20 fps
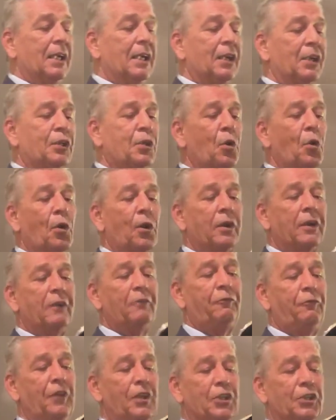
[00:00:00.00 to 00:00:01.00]
a court
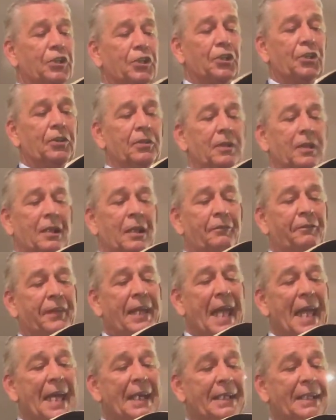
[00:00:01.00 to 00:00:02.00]
official
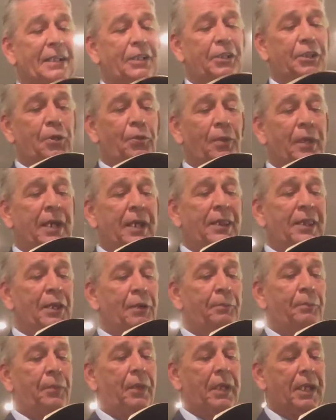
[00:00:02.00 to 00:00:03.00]
of Candace, queen of
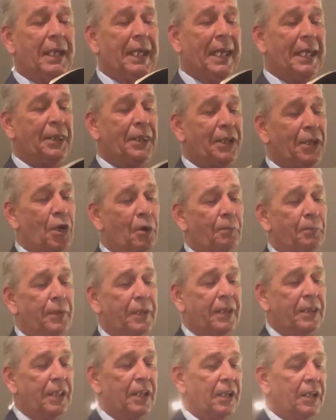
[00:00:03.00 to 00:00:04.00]
the
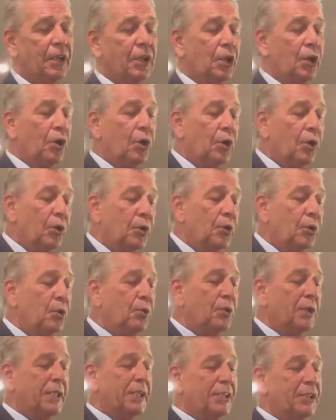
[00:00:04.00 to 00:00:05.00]
Ethiopians,
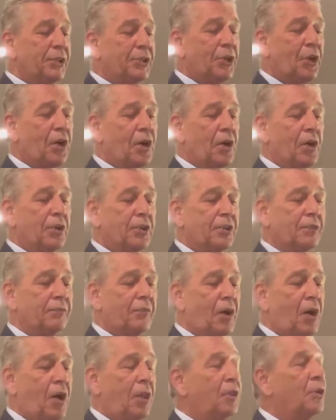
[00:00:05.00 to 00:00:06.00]
who was in charge
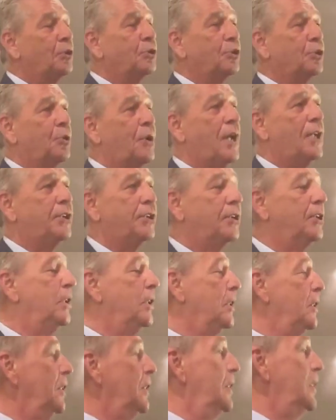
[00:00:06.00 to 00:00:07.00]
of all her treasure.
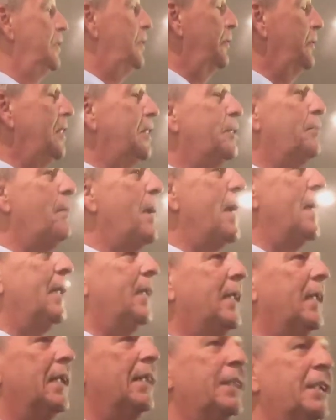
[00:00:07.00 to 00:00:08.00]
So this
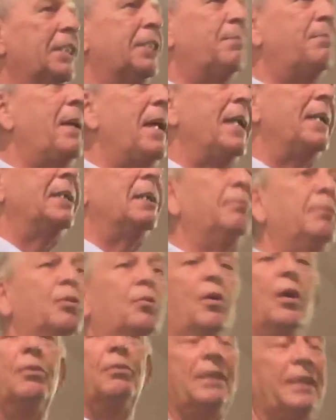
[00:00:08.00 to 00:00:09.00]
man, number
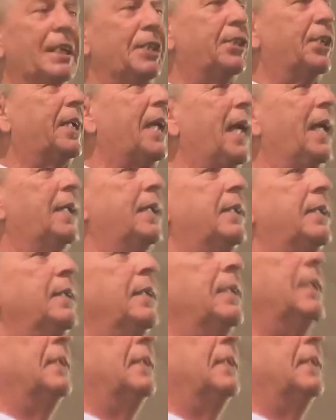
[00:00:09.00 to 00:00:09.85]
one, was educated.